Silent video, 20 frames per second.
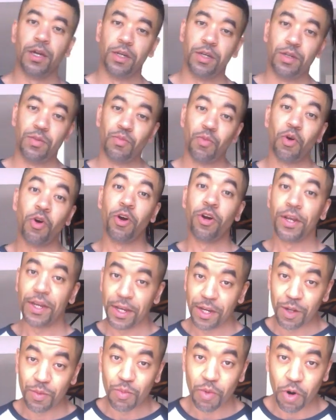Good
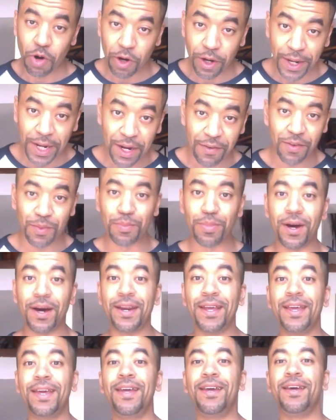morning, good morning
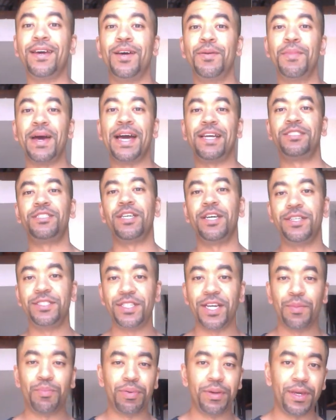everybody. Matt J
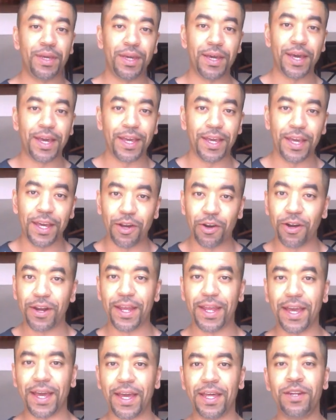J P A here
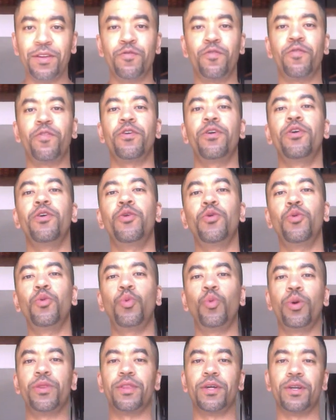again for you
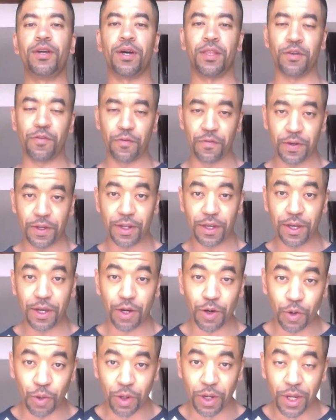with another
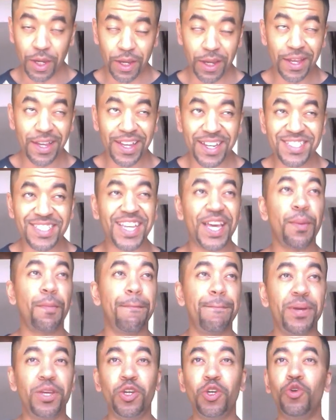video. It is a
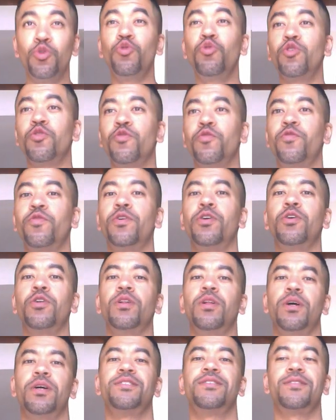
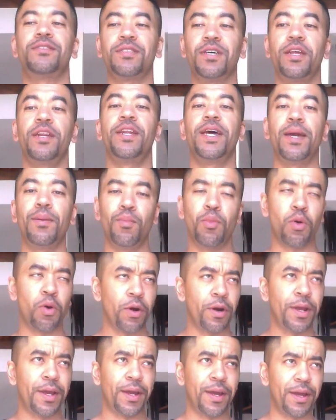beautiful Sunday
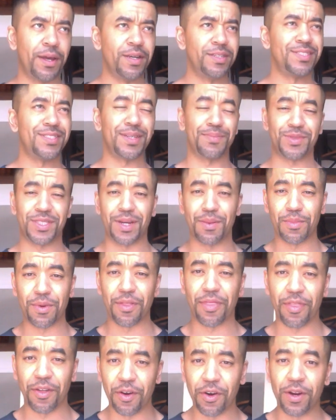morning,
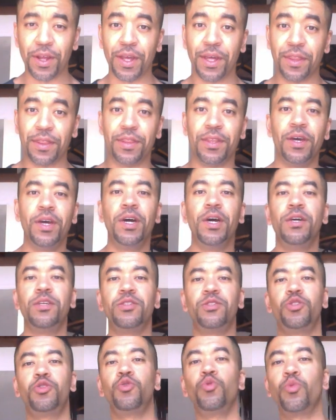September thirtieth,
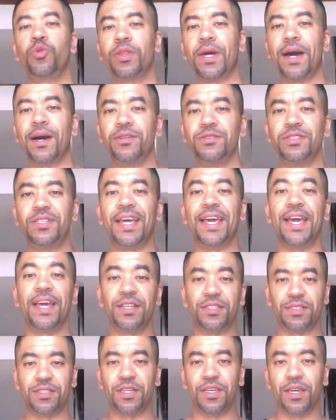two thousand
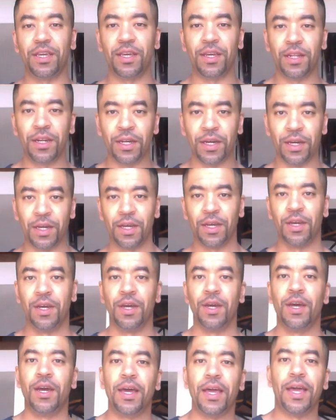eighteen,
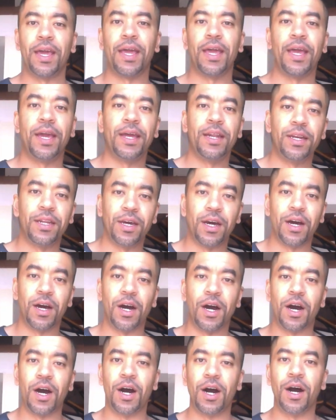and
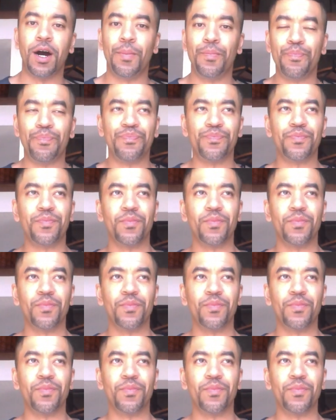um,